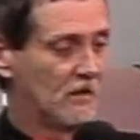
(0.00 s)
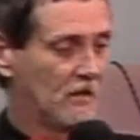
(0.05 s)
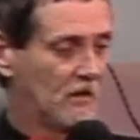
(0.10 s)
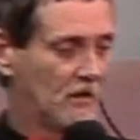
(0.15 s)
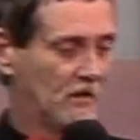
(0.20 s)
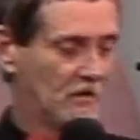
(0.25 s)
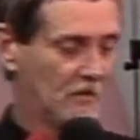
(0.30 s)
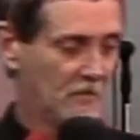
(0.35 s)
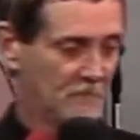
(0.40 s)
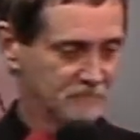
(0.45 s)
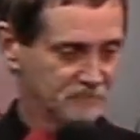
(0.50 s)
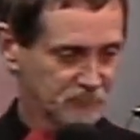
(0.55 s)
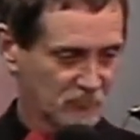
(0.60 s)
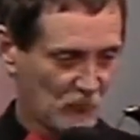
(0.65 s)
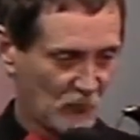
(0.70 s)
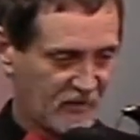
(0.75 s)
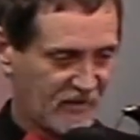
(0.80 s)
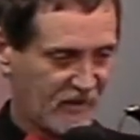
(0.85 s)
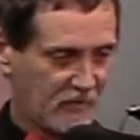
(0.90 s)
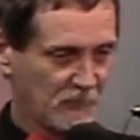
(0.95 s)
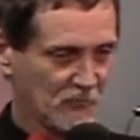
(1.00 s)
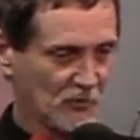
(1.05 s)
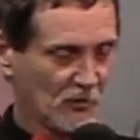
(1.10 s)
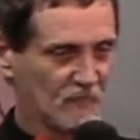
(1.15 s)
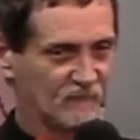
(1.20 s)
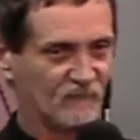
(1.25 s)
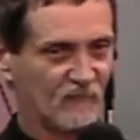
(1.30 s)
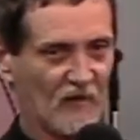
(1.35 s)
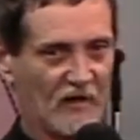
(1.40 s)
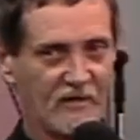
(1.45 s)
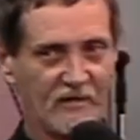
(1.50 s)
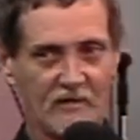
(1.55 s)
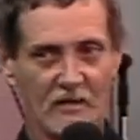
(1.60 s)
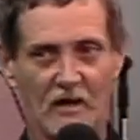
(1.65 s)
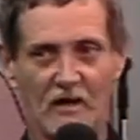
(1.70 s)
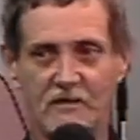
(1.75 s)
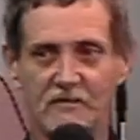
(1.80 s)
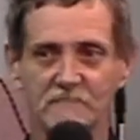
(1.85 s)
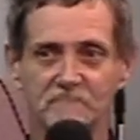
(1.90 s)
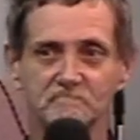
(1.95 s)
Uh, we came here on Friday
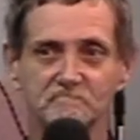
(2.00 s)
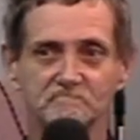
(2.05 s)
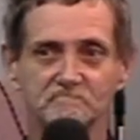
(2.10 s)
night